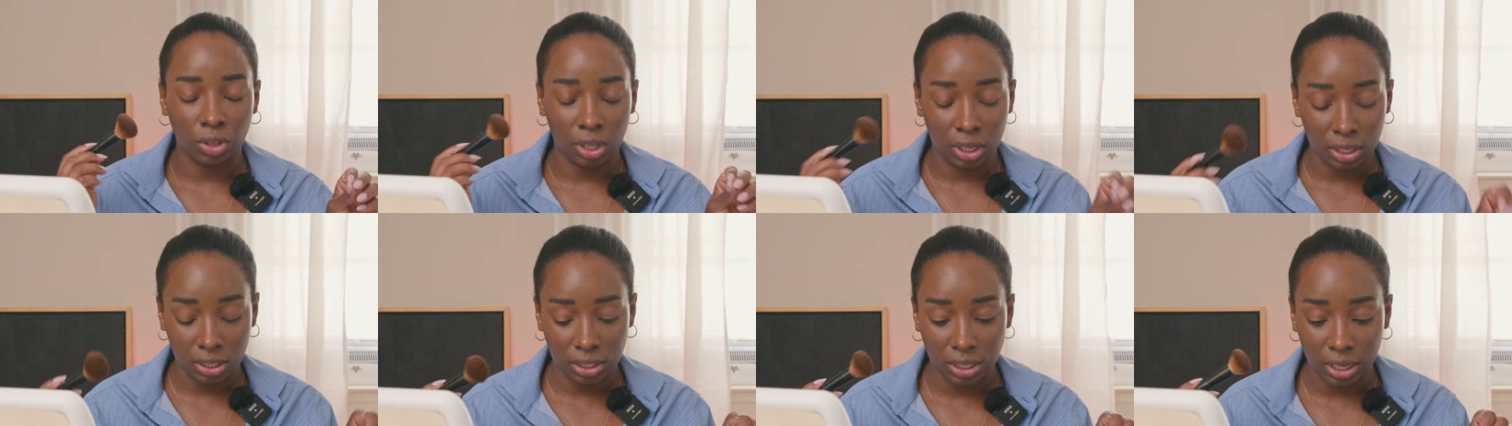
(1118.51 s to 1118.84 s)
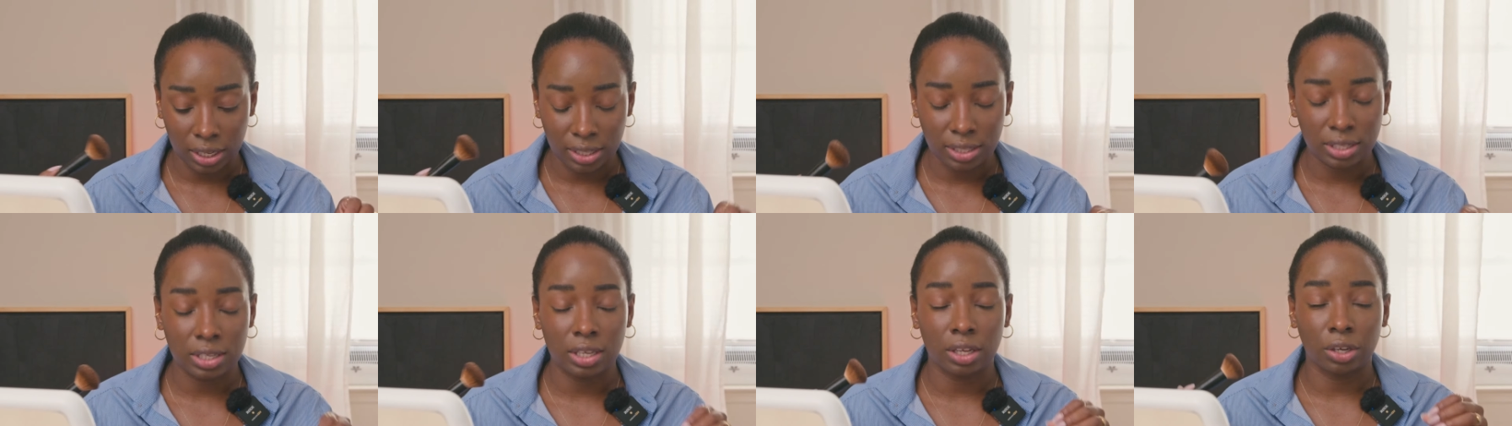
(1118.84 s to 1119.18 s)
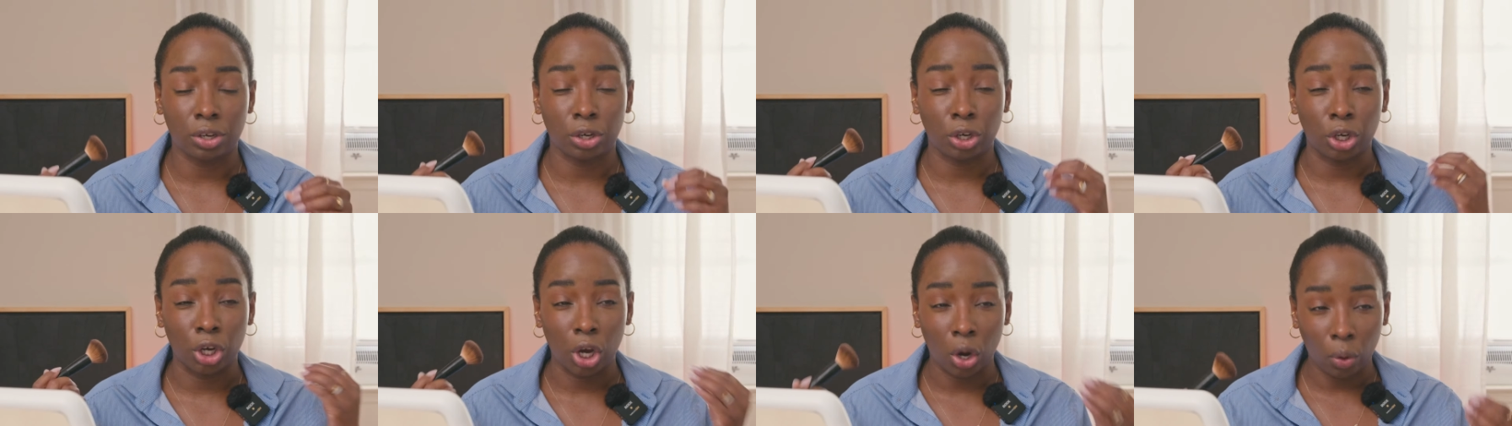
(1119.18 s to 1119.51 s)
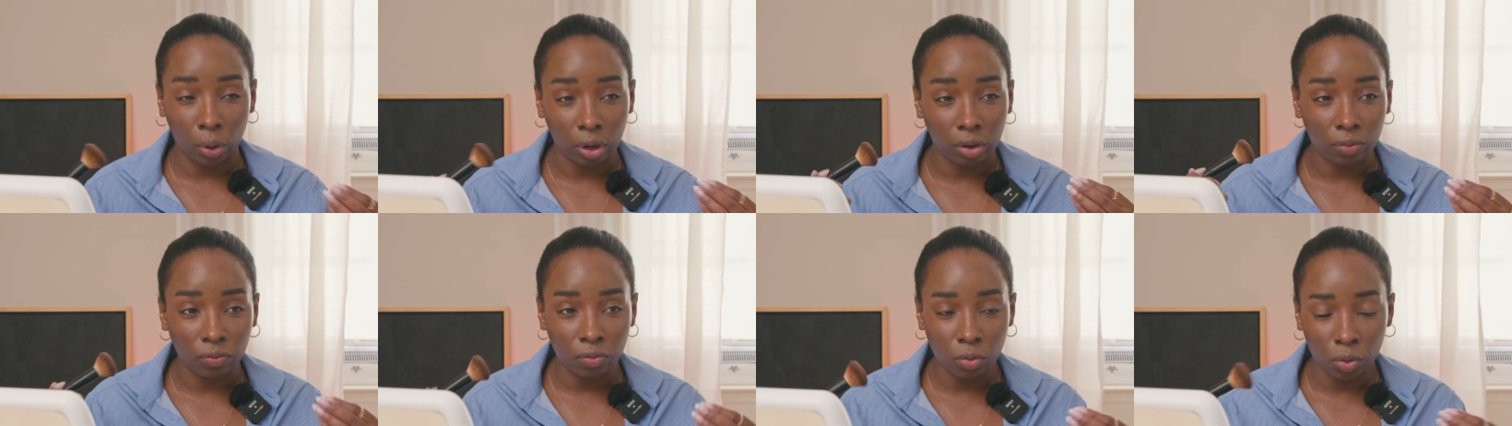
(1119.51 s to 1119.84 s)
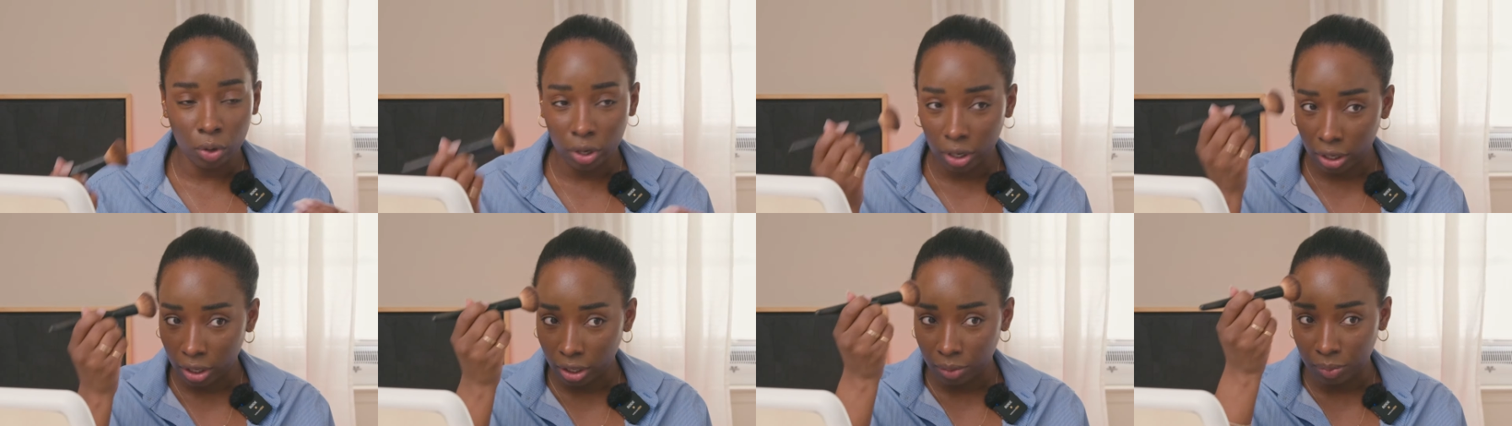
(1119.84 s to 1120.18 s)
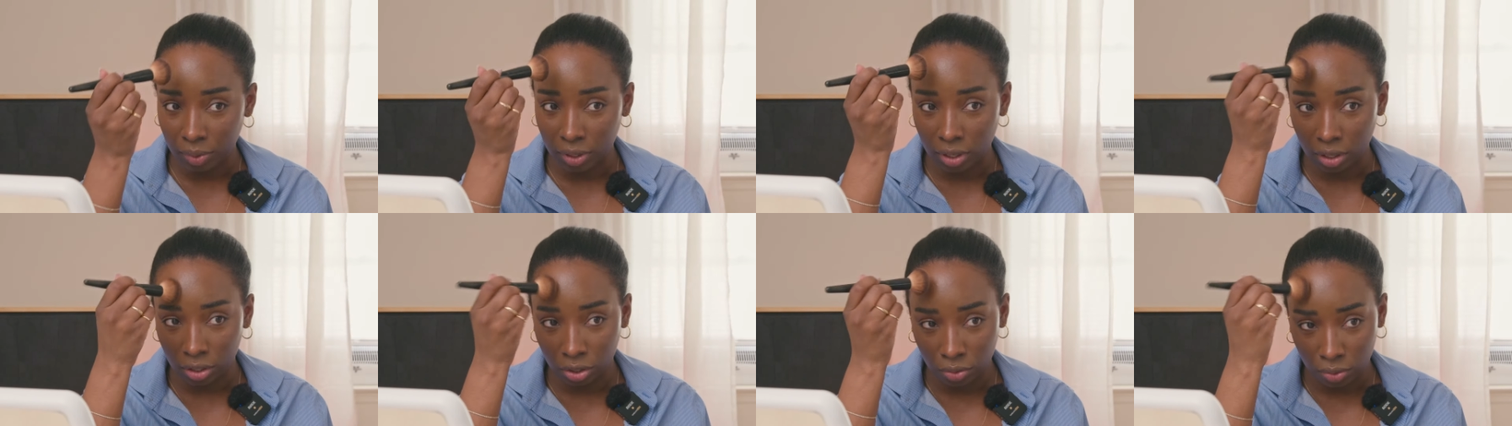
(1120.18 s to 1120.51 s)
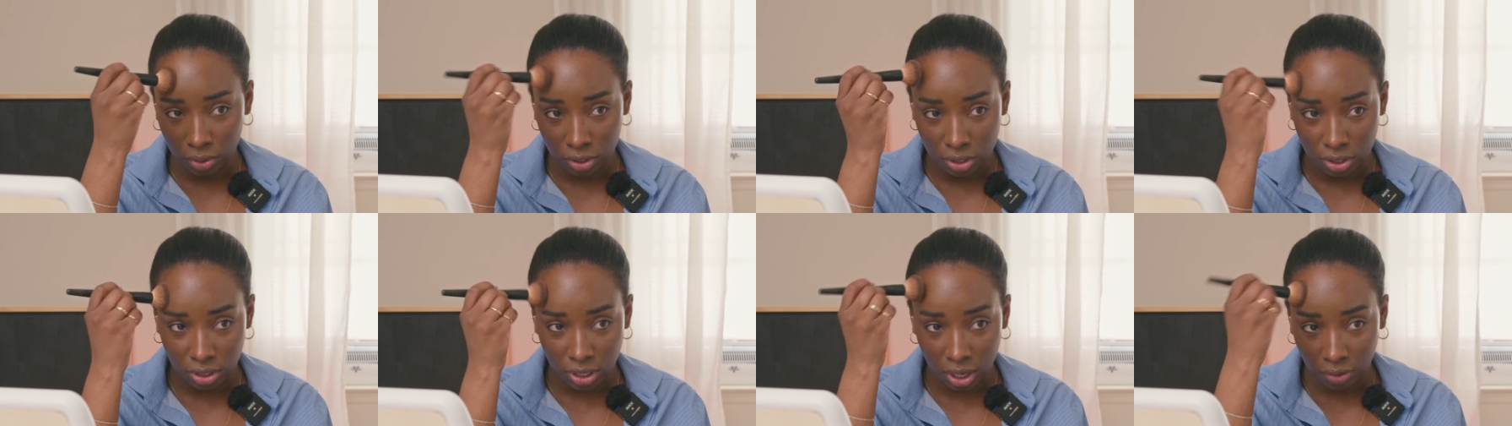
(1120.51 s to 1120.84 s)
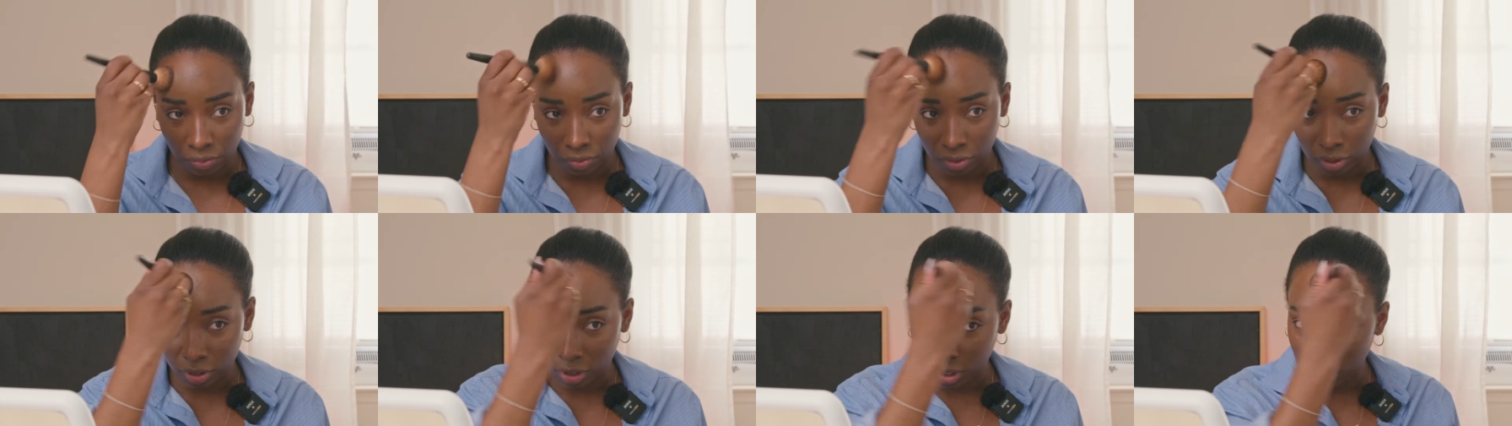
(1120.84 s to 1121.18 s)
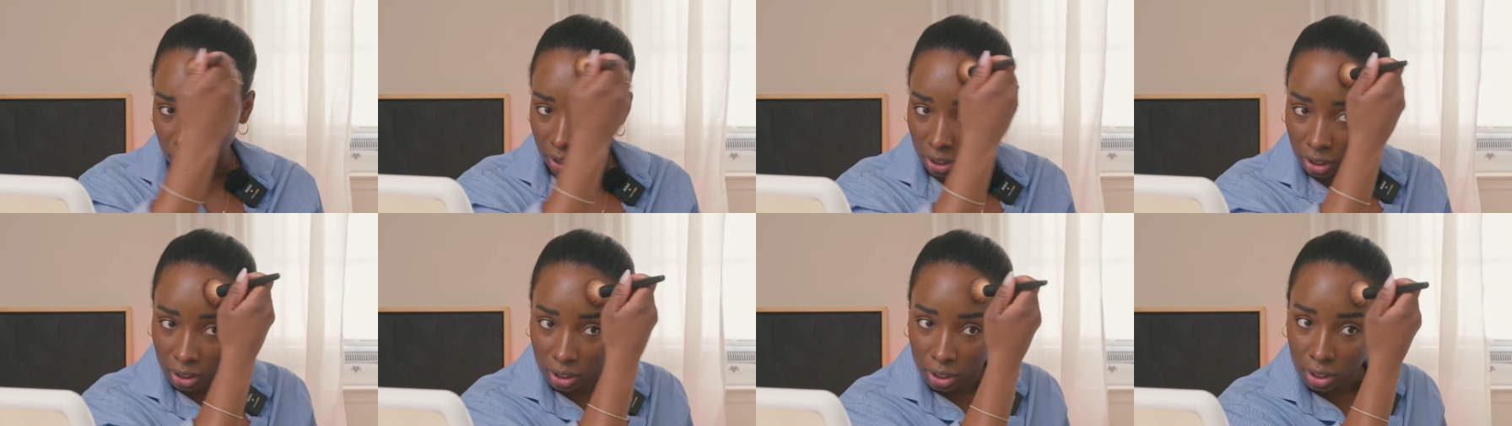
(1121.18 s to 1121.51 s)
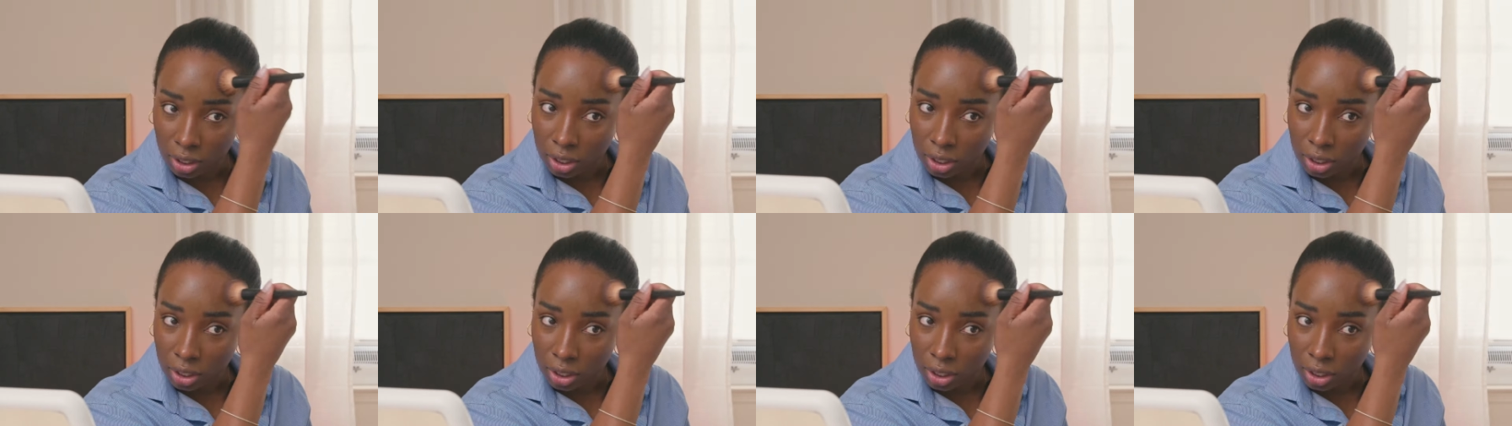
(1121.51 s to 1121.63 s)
the intensity that you're going for, I mean, you could definitely